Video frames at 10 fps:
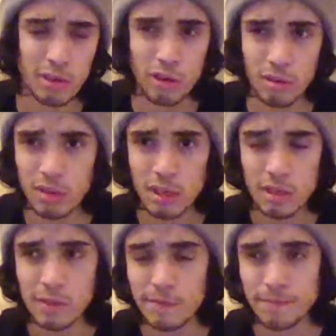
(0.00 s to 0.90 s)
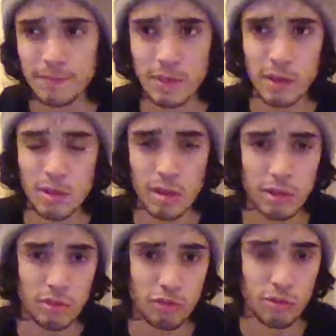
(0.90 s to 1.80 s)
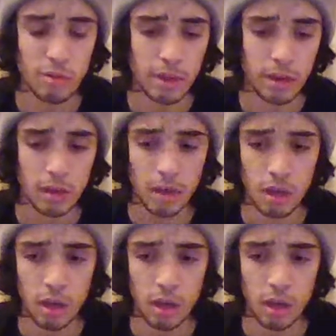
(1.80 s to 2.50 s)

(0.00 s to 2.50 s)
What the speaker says: you don't consent to just like